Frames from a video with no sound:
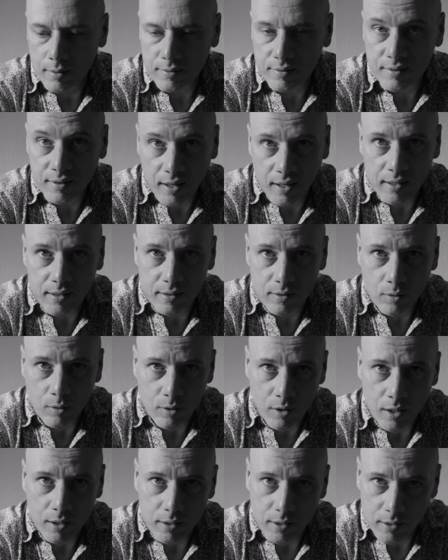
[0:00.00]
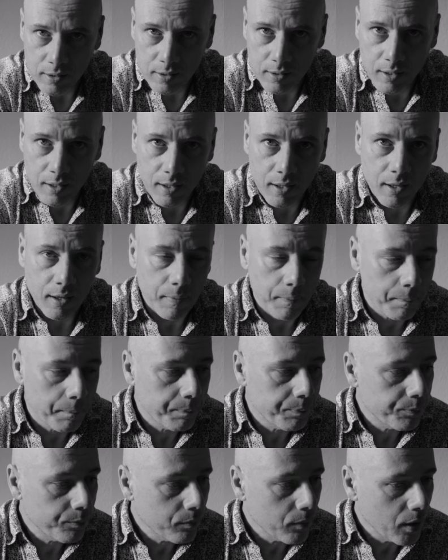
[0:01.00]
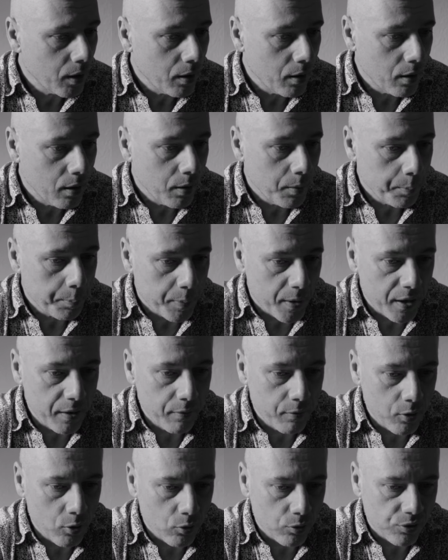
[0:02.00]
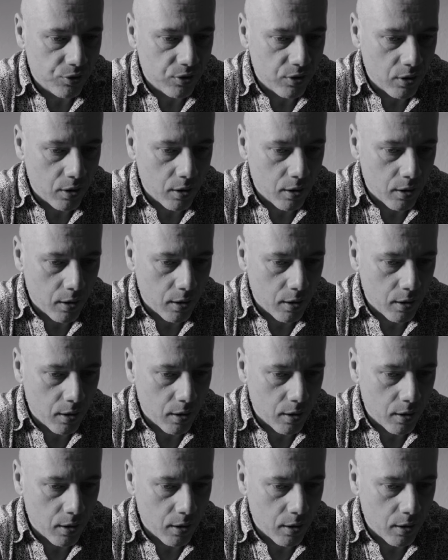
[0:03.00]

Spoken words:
said already in the previous